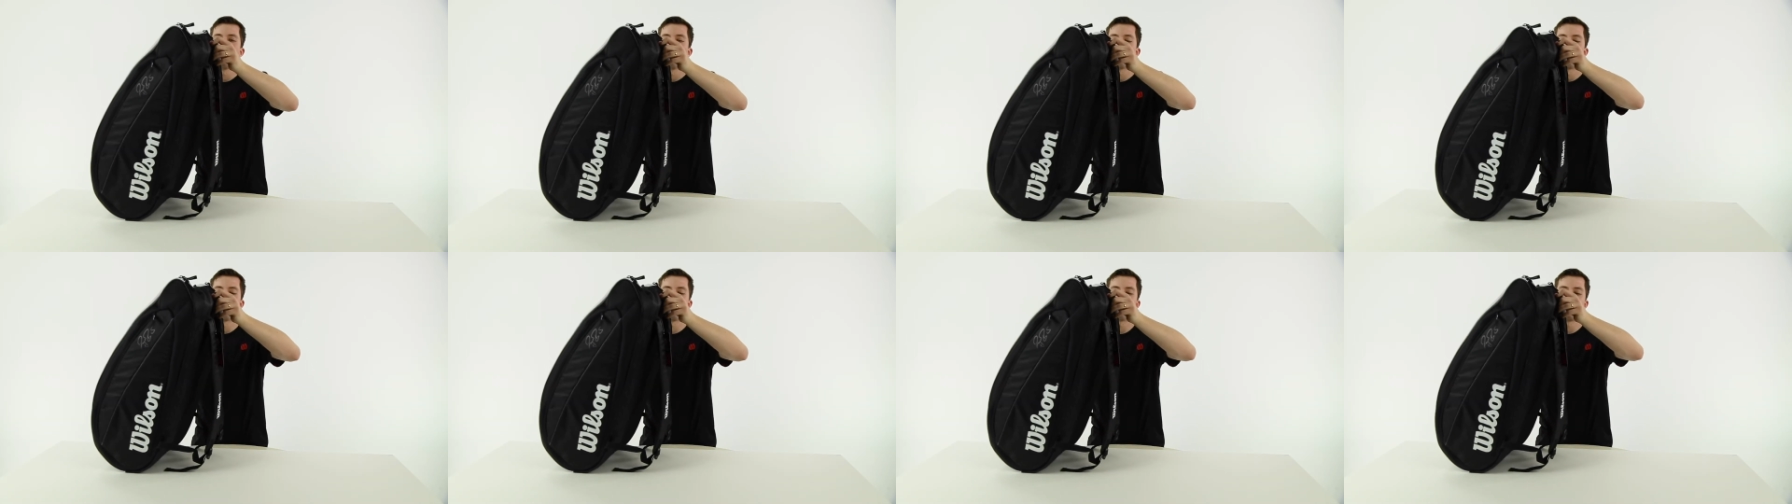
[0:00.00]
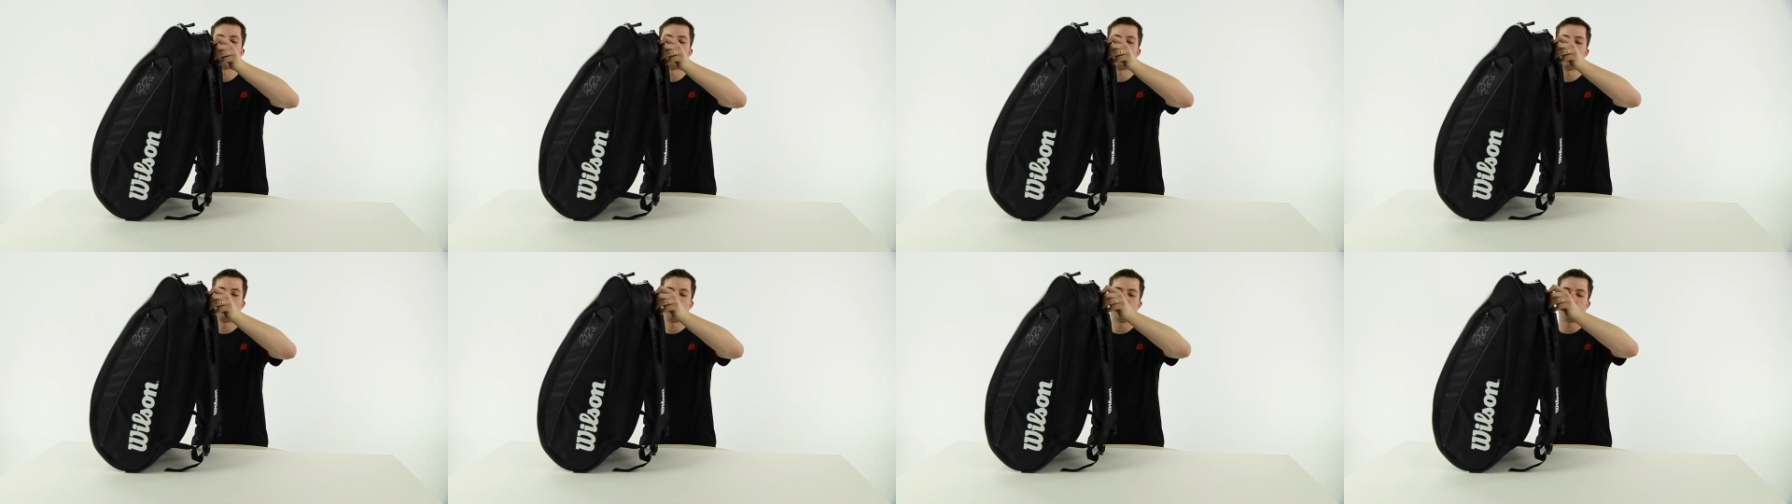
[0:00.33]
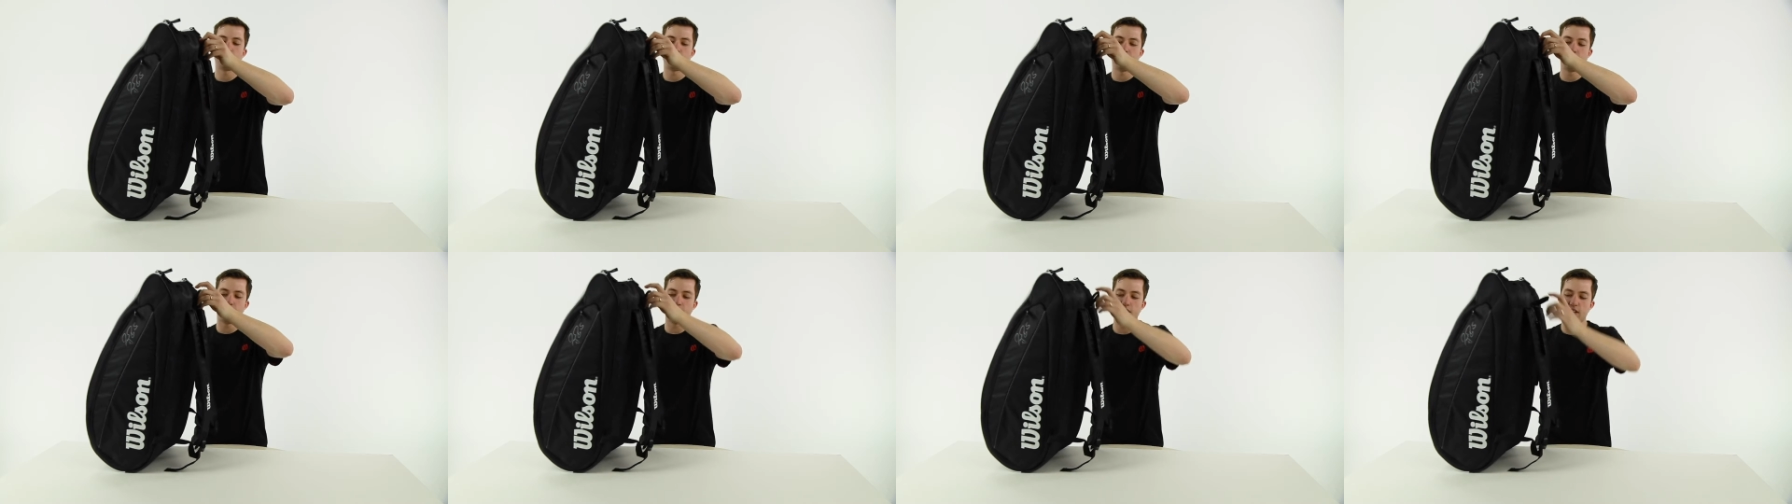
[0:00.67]
pull handle
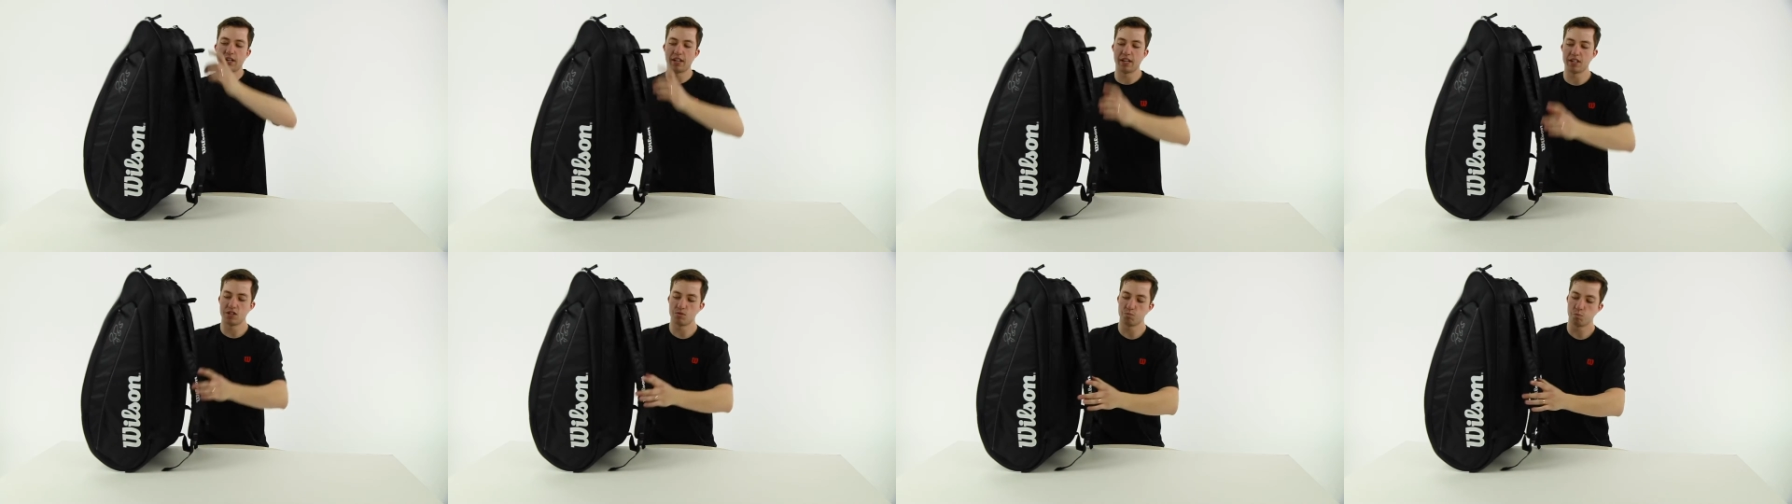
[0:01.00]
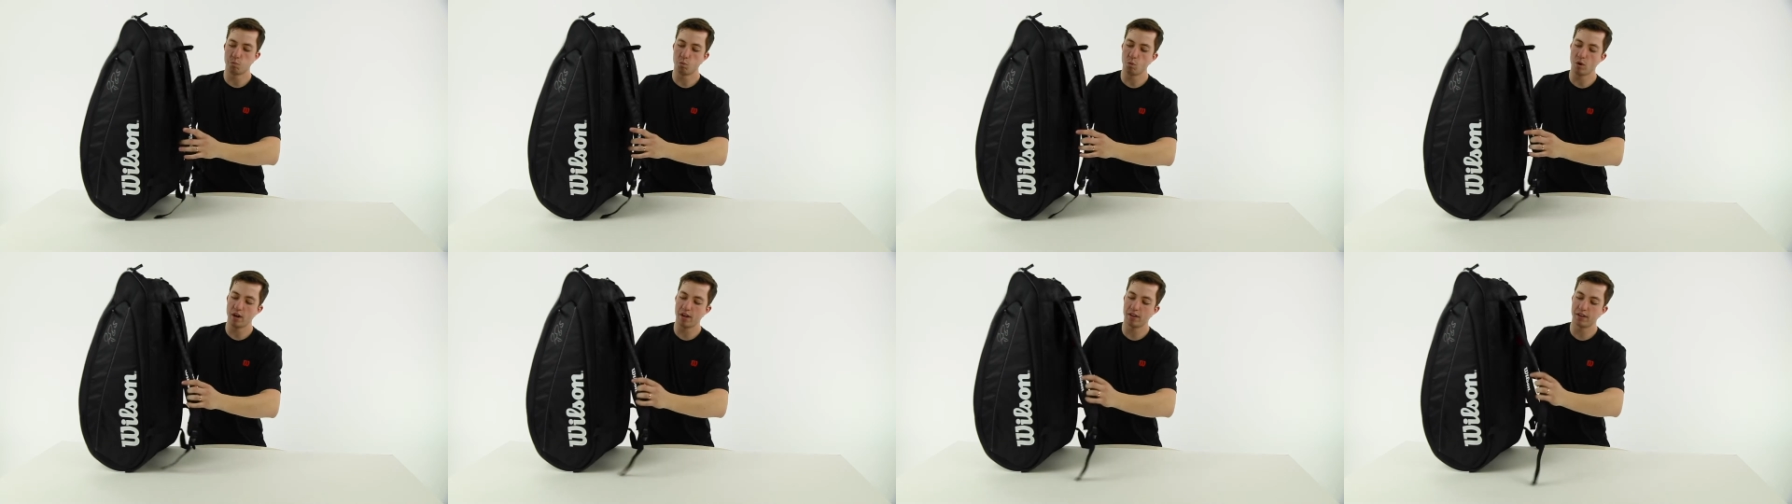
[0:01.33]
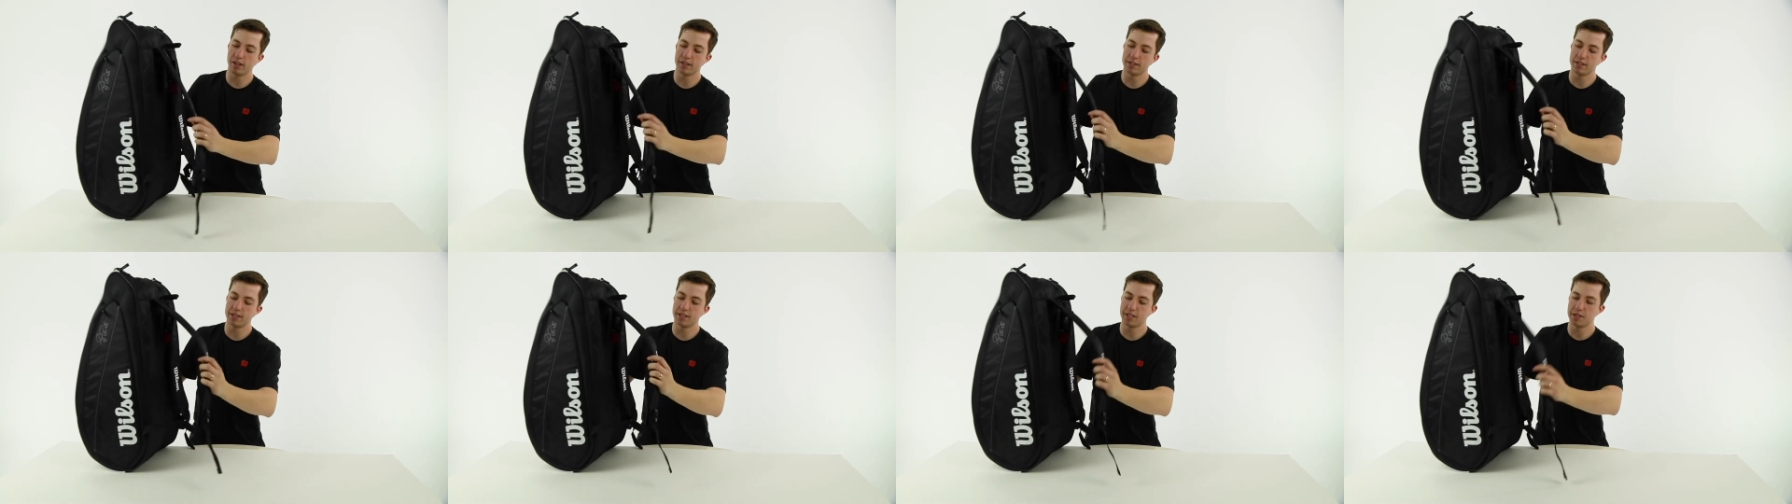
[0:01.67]
here, as well
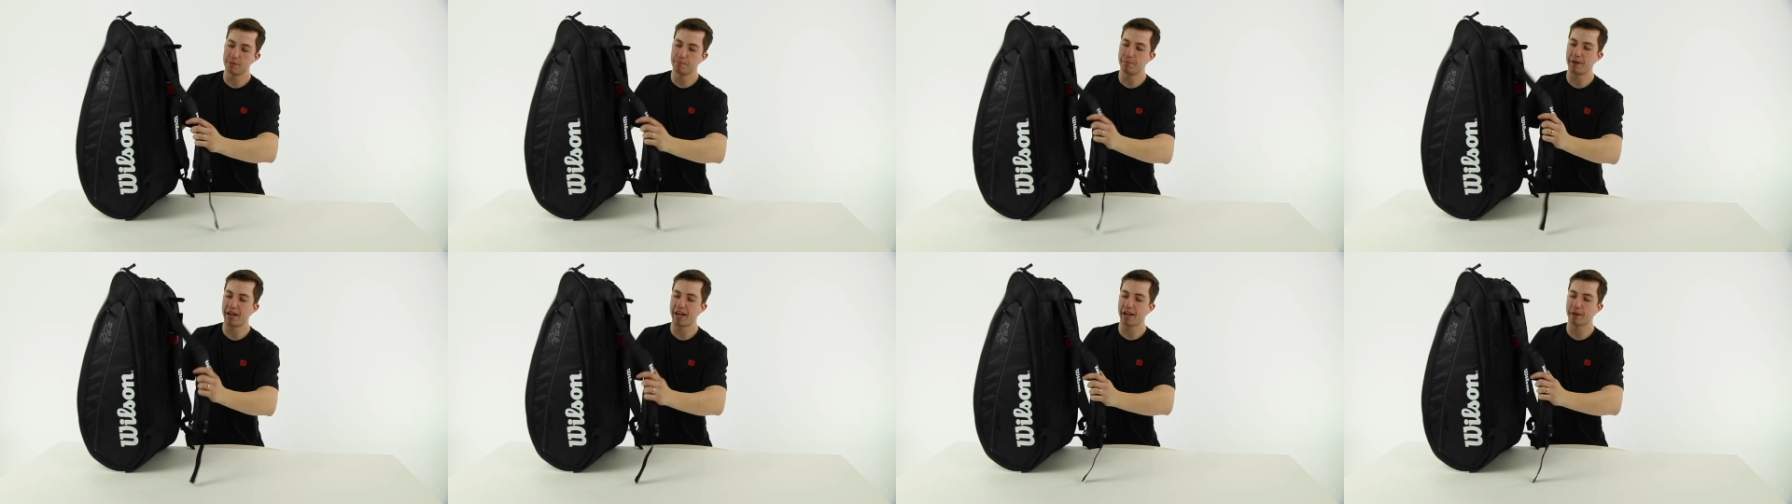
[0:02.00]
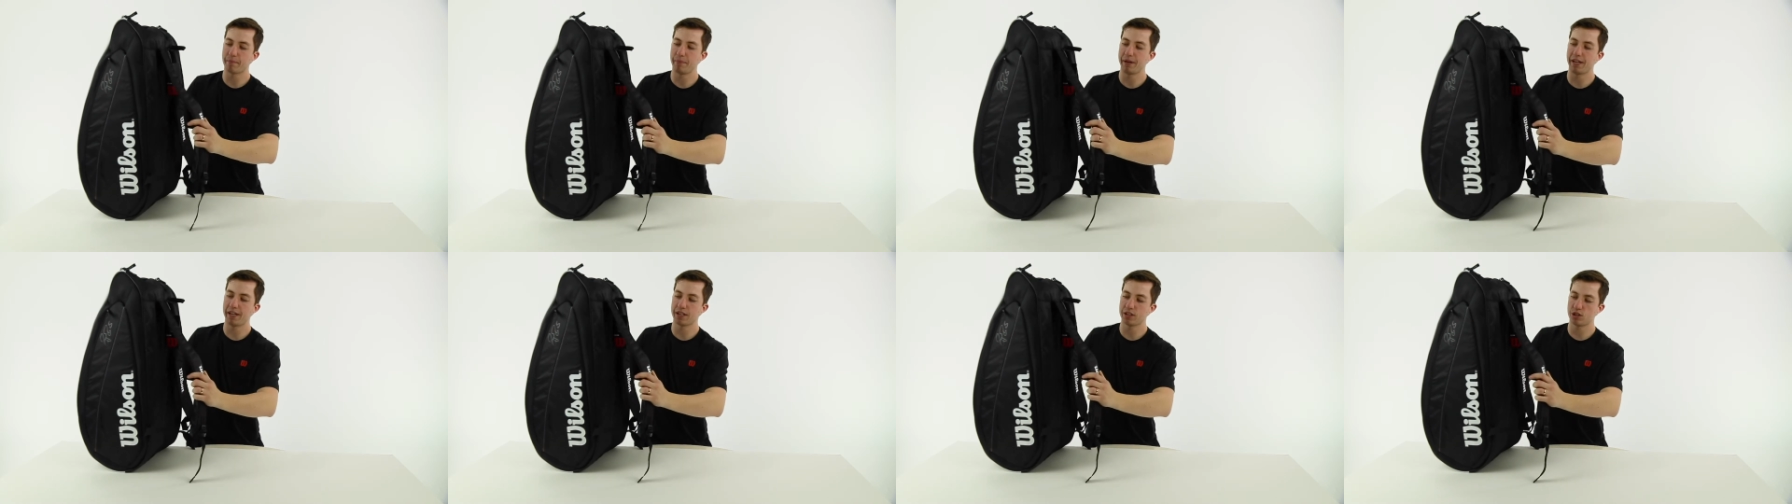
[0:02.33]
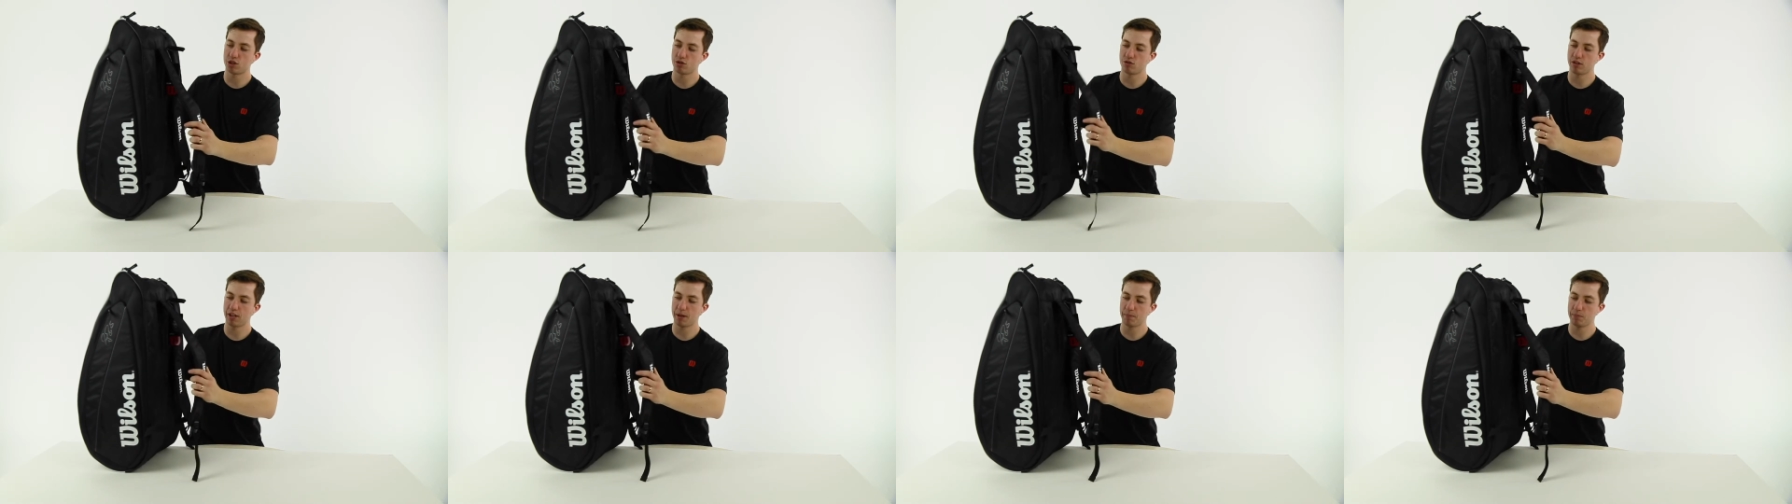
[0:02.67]
as these backpack
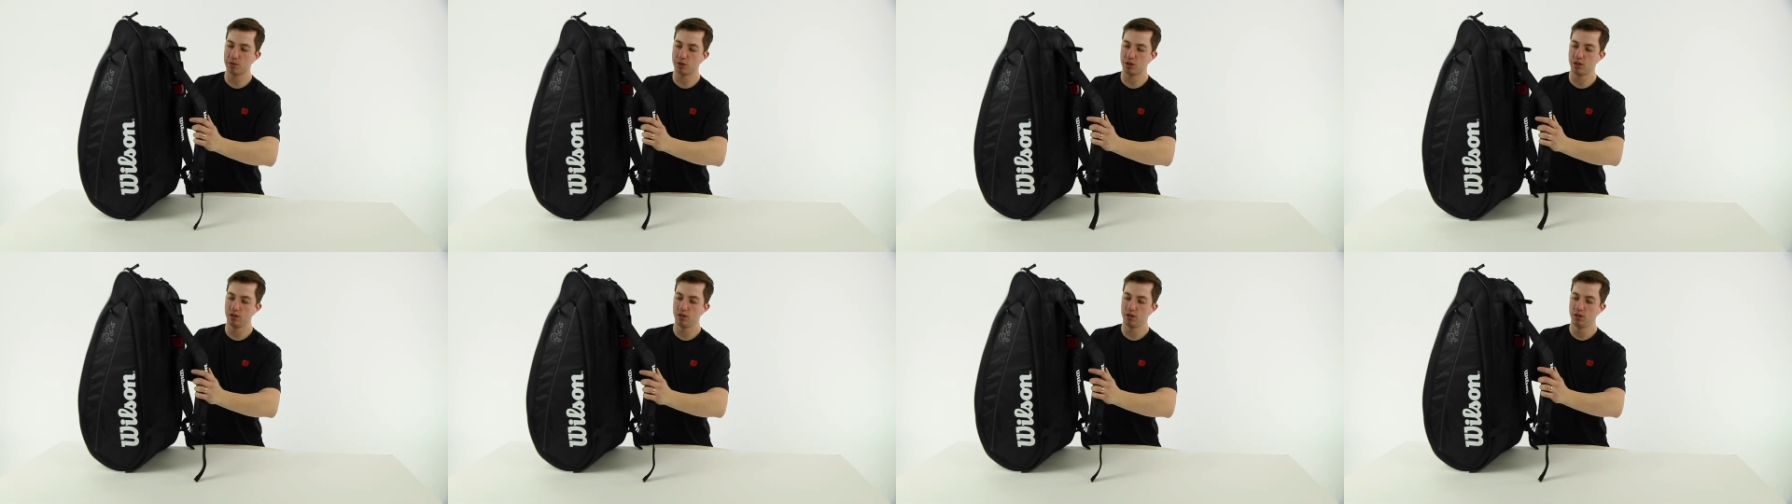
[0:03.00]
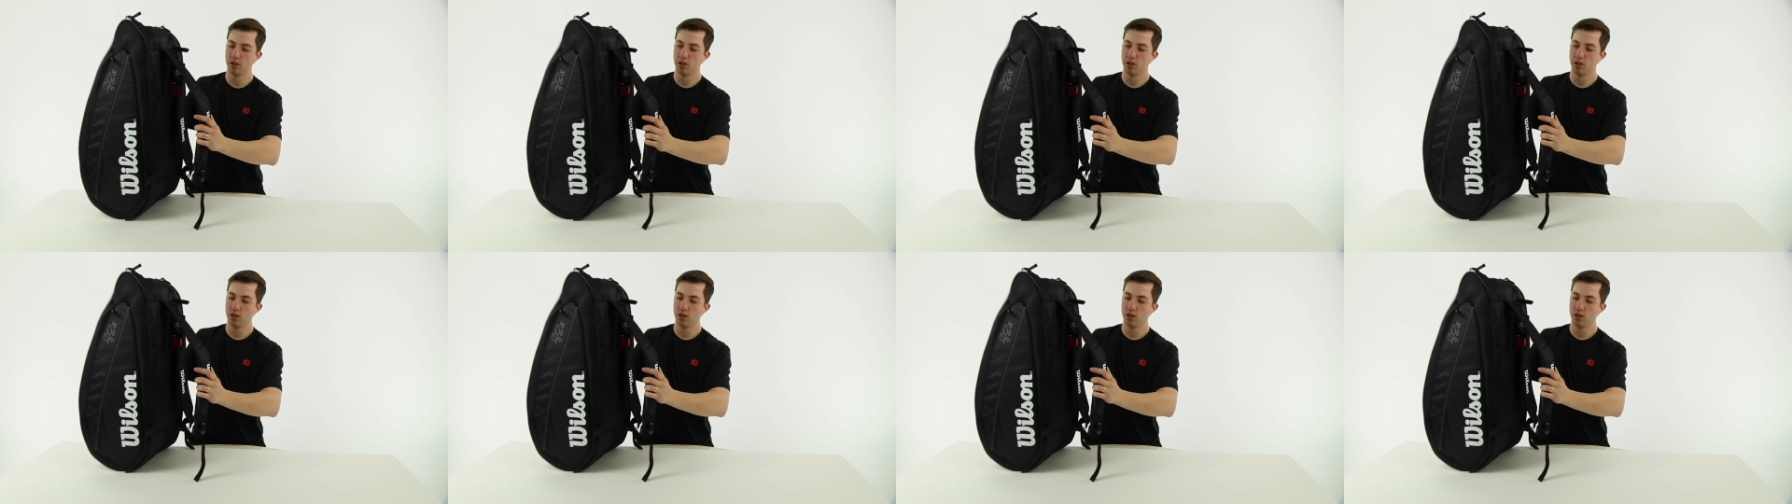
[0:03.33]
straps.